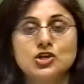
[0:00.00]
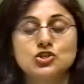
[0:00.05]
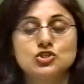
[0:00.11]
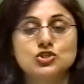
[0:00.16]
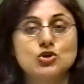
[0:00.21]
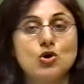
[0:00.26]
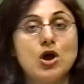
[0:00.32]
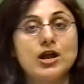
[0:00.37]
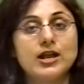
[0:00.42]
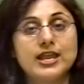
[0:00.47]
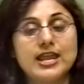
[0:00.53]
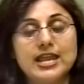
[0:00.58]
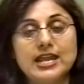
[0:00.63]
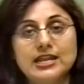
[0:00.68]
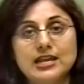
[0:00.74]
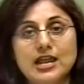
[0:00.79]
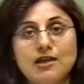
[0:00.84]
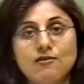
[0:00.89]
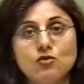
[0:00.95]
So
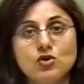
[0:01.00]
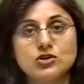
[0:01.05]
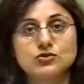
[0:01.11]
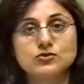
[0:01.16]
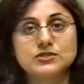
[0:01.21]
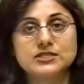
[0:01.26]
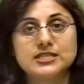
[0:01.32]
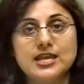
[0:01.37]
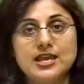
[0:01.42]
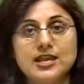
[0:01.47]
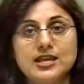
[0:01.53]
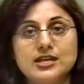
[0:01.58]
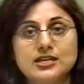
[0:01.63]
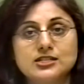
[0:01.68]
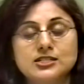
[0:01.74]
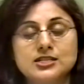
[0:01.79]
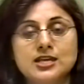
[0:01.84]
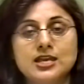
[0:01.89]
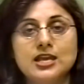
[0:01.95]
again, I want to say
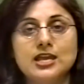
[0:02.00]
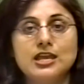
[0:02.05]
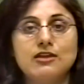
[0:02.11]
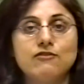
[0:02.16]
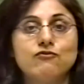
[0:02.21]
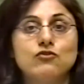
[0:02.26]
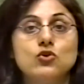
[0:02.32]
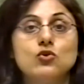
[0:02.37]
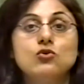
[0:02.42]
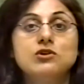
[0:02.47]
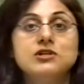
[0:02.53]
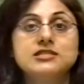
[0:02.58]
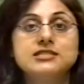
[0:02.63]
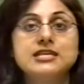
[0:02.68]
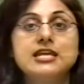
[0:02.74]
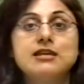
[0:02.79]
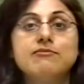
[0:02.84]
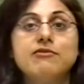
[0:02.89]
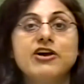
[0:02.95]
it, if you
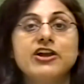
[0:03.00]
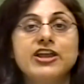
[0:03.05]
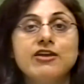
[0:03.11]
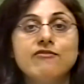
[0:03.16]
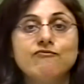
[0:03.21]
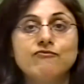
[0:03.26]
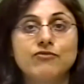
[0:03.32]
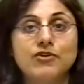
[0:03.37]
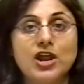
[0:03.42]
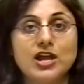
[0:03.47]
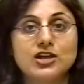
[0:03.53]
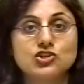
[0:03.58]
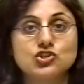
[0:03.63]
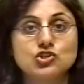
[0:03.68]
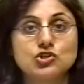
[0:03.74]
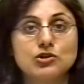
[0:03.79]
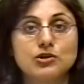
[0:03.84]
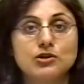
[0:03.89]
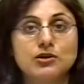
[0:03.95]
receive a hip
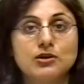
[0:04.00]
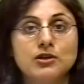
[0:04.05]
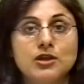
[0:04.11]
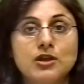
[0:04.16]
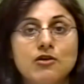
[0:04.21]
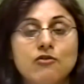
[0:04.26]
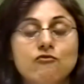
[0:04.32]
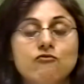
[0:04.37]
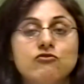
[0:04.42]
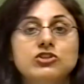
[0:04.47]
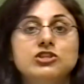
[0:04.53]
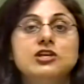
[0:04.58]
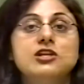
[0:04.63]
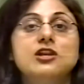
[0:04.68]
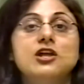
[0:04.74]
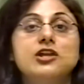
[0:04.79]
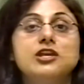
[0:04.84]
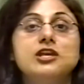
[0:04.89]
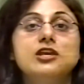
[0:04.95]
fracture
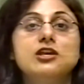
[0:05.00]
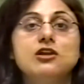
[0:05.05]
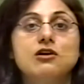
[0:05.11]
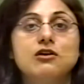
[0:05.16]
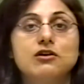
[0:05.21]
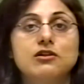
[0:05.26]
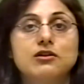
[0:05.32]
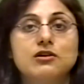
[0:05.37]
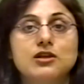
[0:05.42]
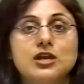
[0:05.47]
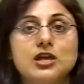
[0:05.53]
within a year,